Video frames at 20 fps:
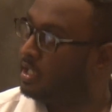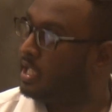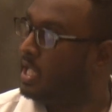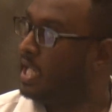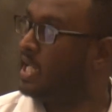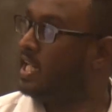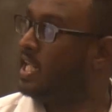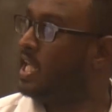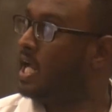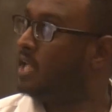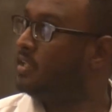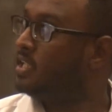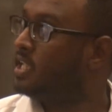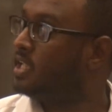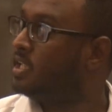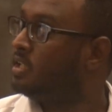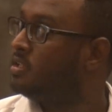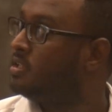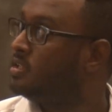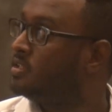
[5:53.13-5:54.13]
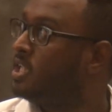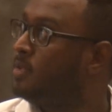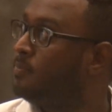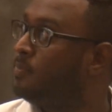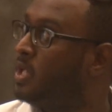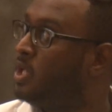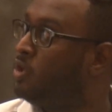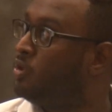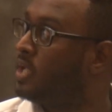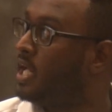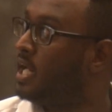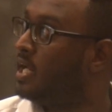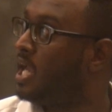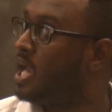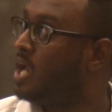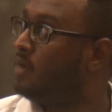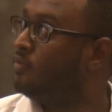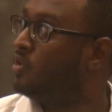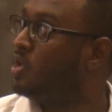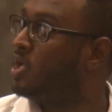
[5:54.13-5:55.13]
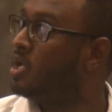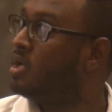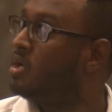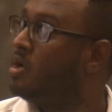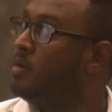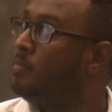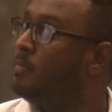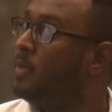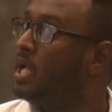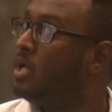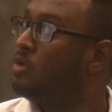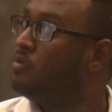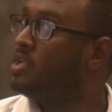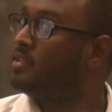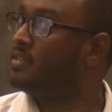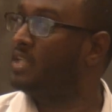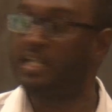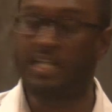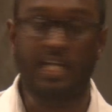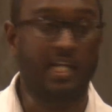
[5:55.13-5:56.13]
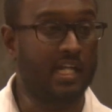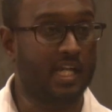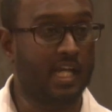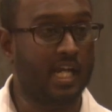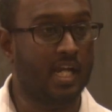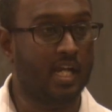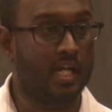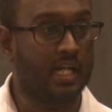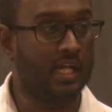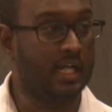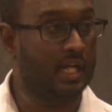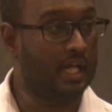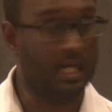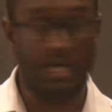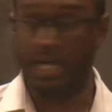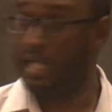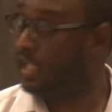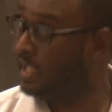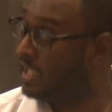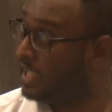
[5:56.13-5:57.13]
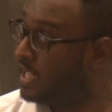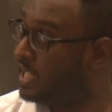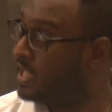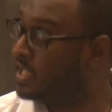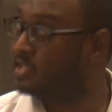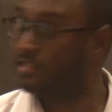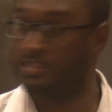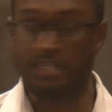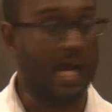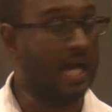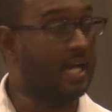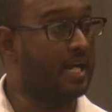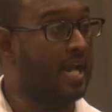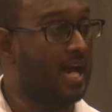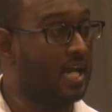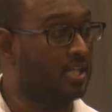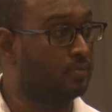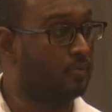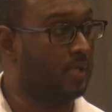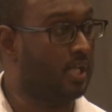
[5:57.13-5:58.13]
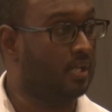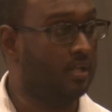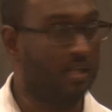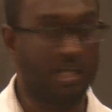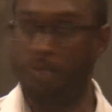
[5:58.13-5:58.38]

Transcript: any other, simply you can have your manual threat indicators added as well,